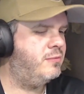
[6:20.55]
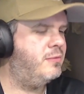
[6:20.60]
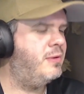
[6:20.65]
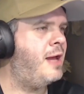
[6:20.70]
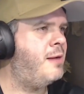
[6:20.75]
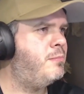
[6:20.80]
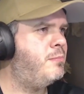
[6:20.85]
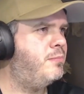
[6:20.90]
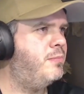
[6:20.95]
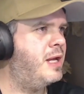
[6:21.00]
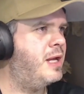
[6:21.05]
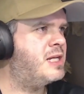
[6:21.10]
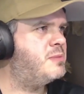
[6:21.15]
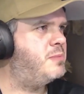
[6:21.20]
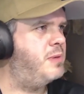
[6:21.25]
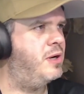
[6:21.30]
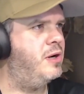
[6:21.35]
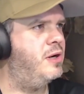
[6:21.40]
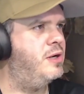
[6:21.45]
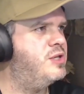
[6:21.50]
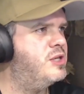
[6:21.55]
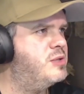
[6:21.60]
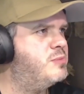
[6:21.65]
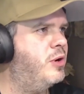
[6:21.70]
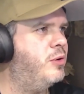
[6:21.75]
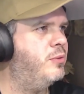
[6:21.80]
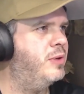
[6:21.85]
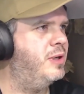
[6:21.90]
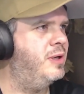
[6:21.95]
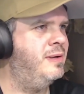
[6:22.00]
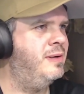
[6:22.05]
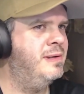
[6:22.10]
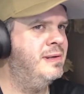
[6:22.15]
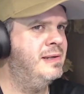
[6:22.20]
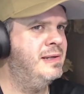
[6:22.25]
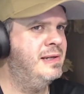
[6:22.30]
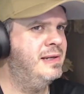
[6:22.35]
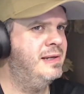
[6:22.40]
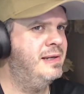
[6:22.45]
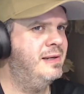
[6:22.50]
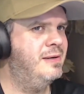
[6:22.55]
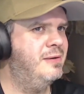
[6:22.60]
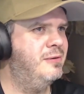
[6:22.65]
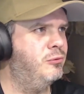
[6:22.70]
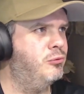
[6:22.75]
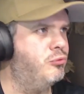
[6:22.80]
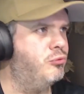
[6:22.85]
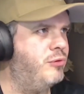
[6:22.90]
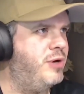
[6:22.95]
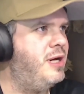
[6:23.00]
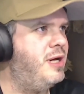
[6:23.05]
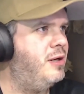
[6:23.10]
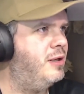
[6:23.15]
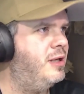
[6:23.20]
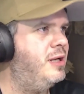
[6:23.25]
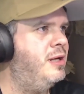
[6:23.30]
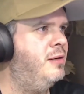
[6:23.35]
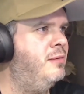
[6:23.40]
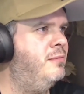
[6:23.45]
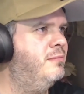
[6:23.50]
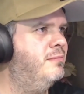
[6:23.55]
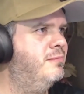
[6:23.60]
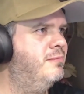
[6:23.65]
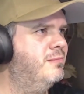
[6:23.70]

that experience is probably really